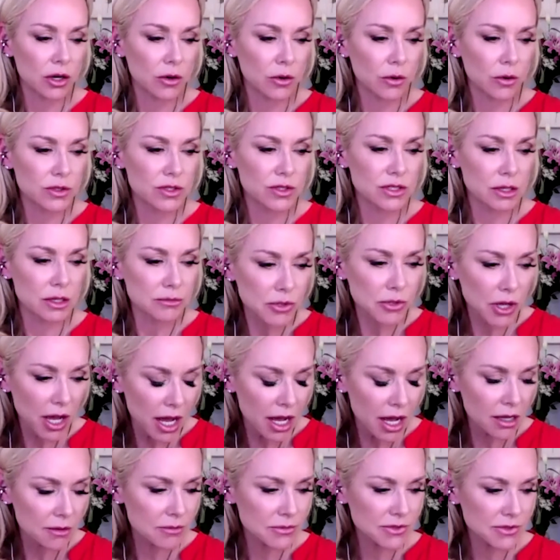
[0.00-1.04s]

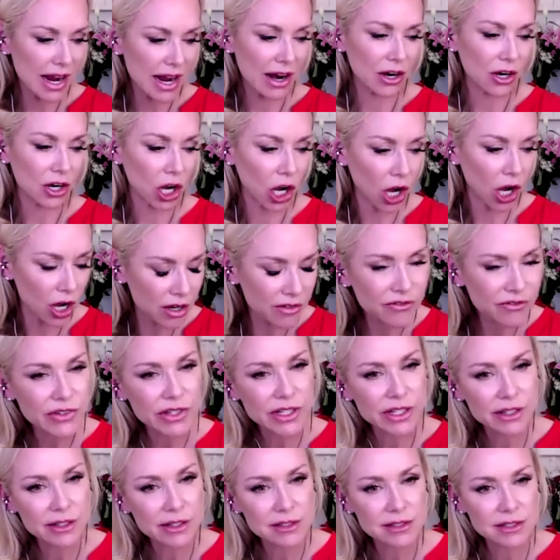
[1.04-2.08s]
sometimes our
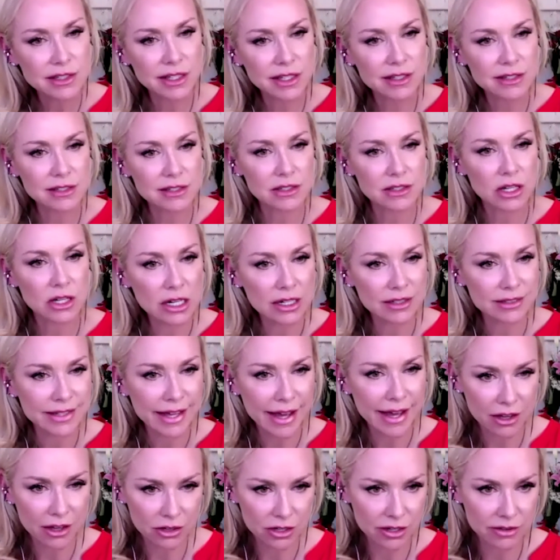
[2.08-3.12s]
confidence gets knocked
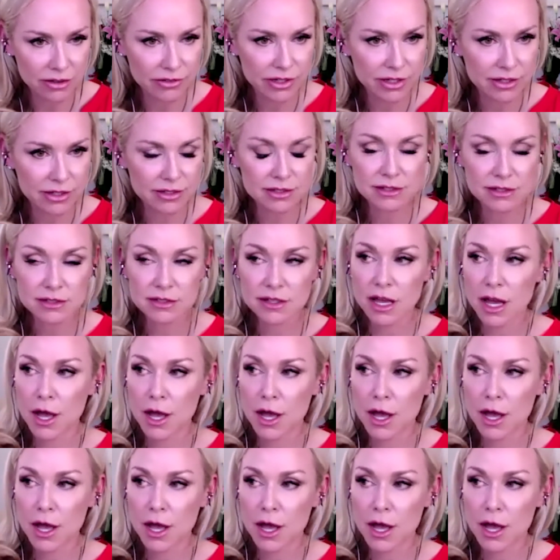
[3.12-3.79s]
out of us.